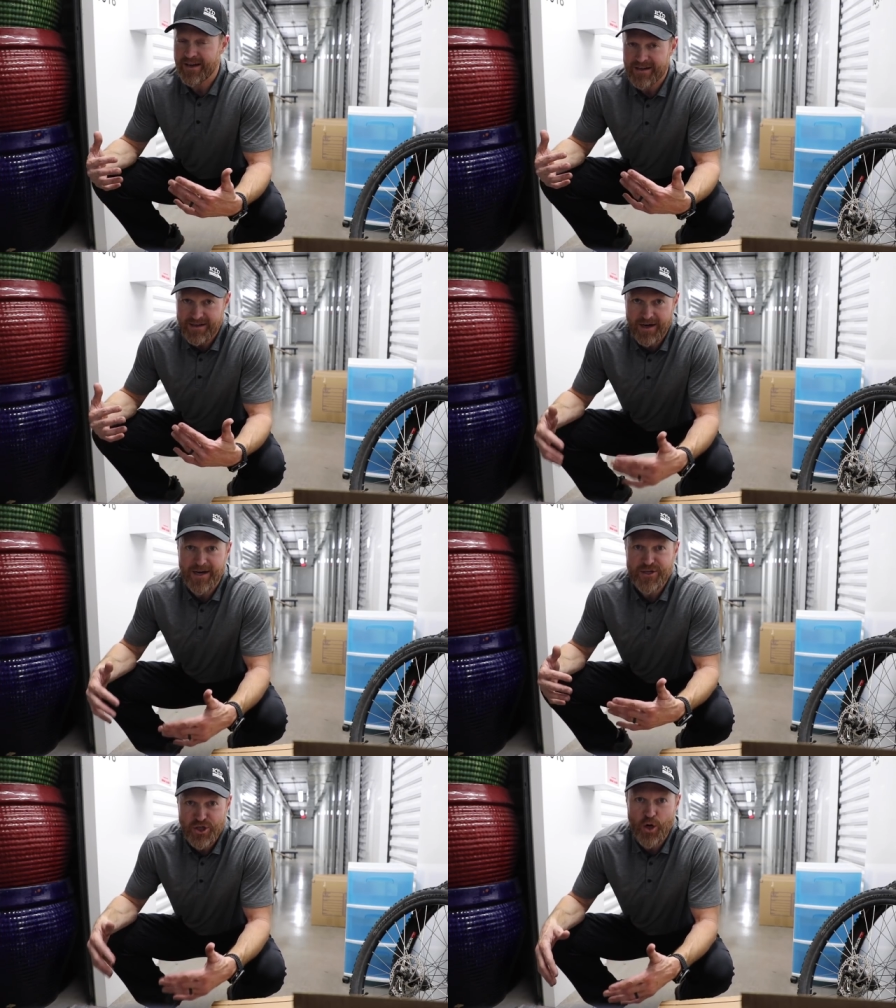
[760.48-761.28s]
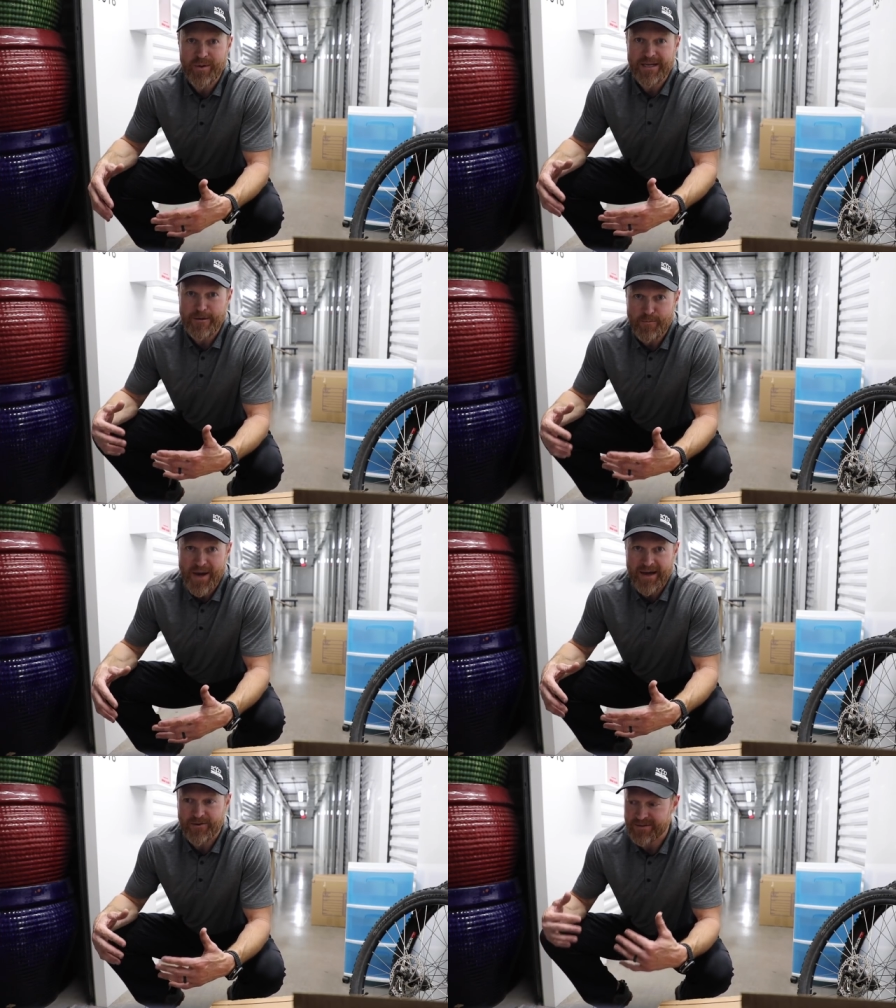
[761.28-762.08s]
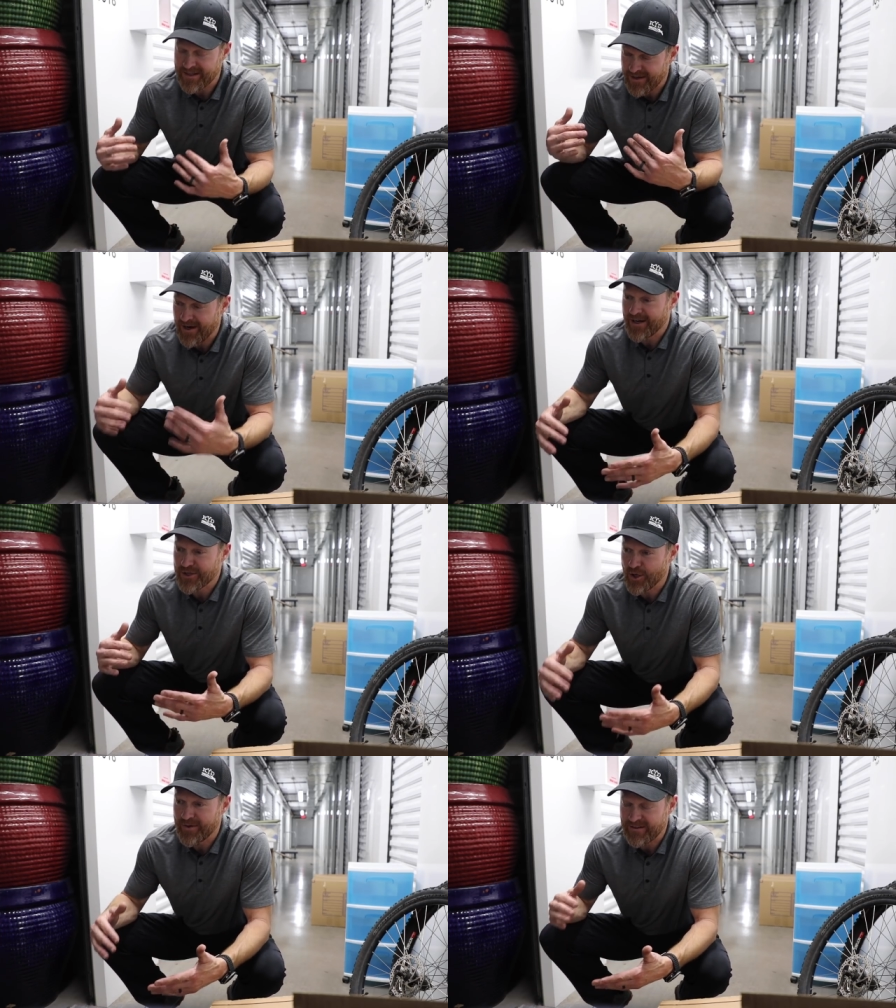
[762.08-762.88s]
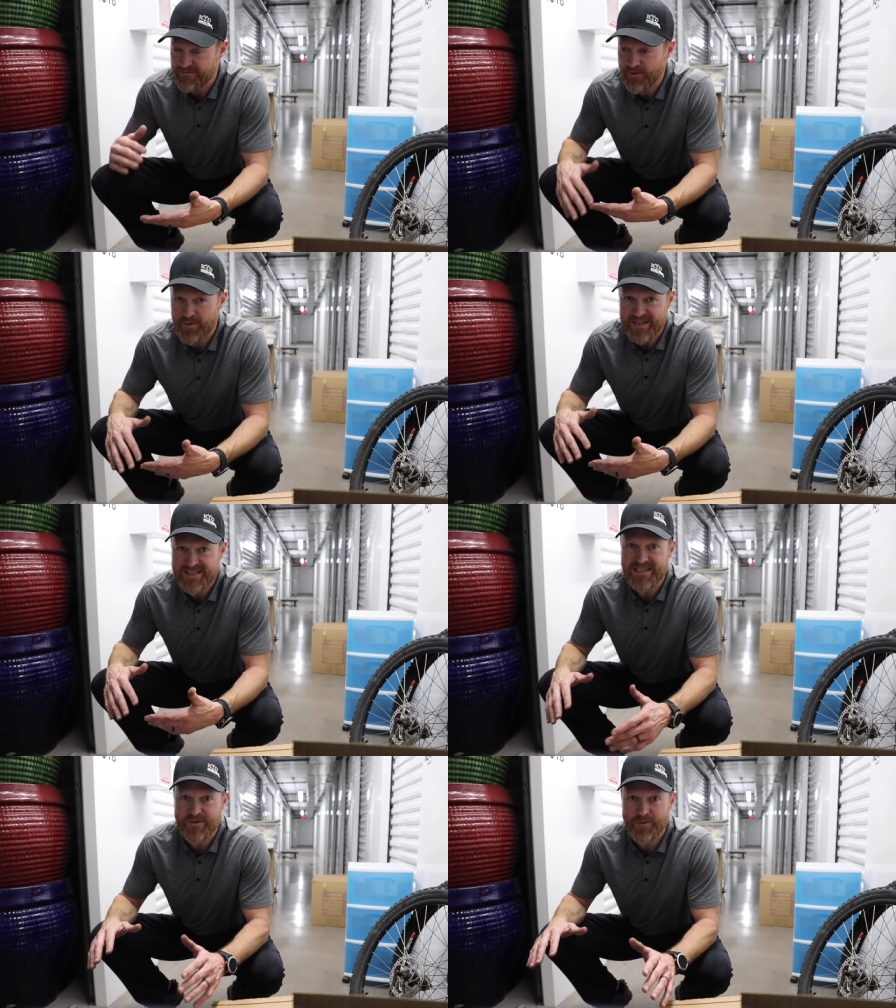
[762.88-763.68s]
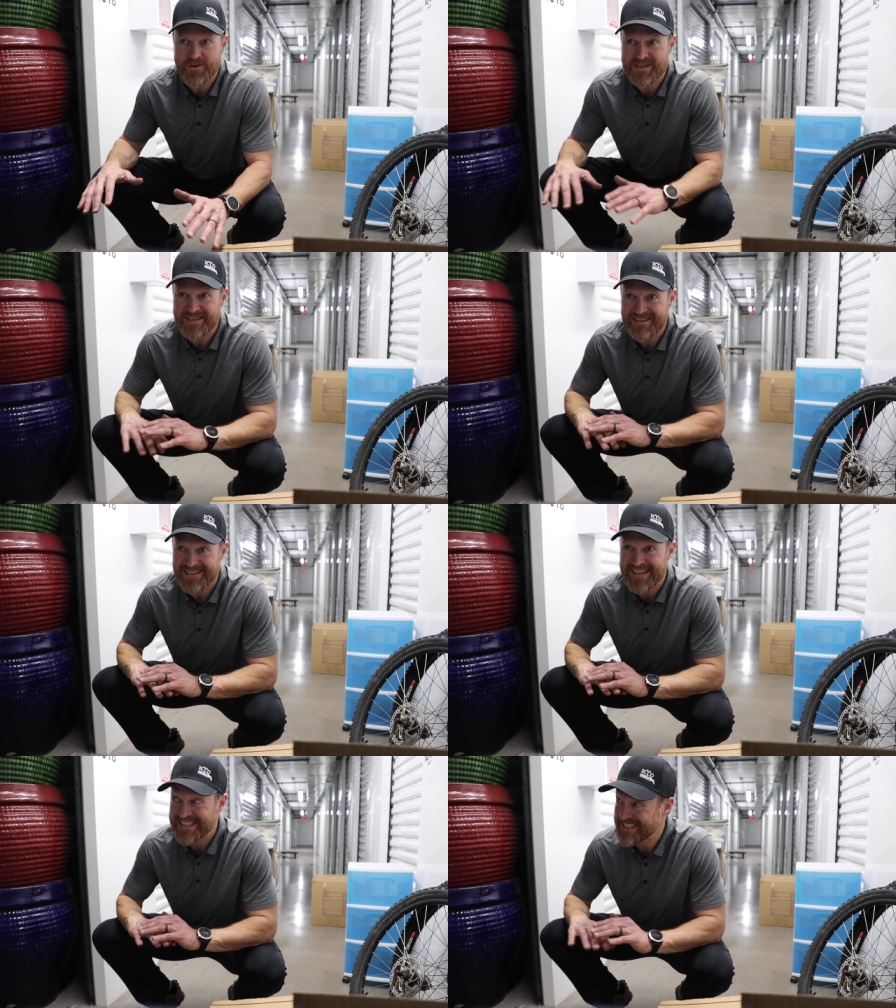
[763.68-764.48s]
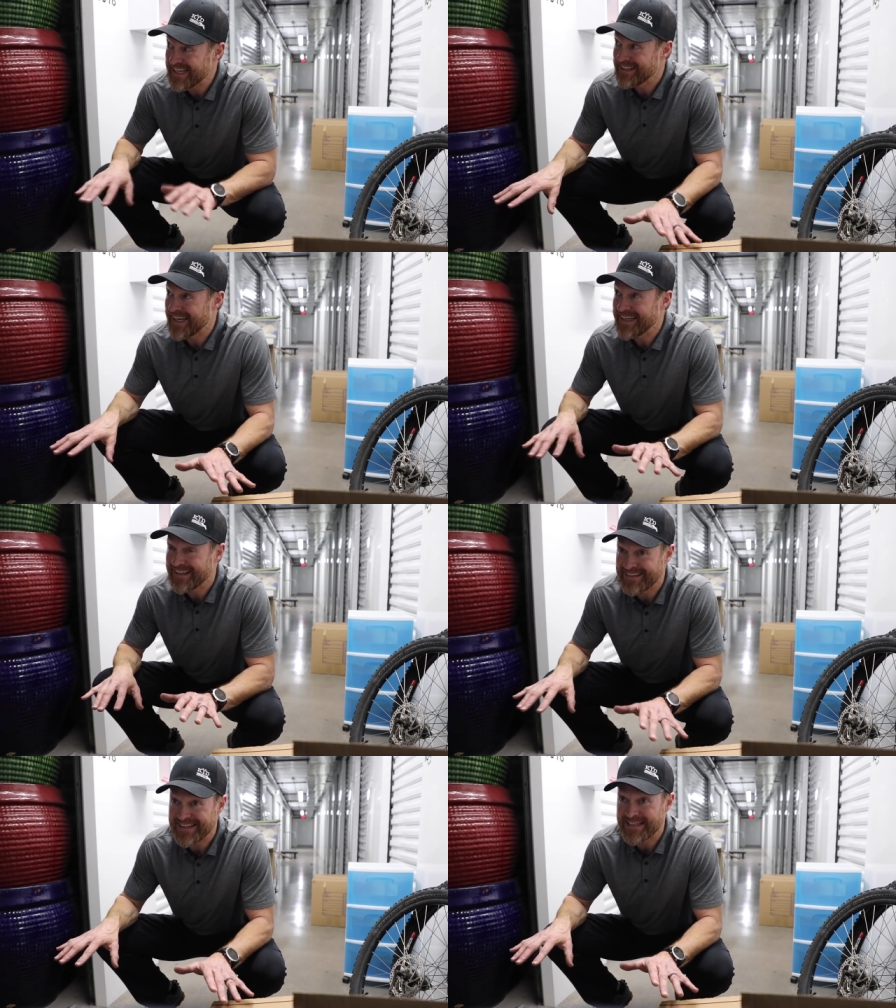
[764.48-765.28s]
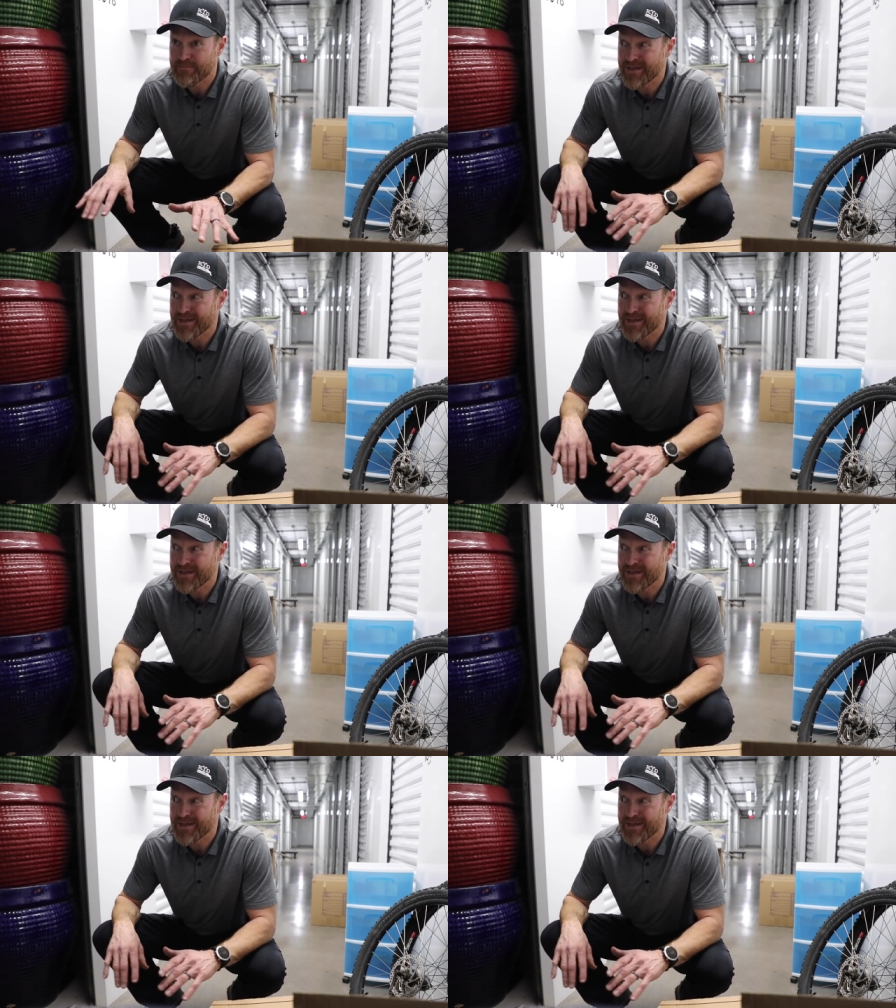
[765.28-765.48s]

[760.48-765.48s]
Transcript: an ongoing battle, an ongoing focus in order to like stay light and lean.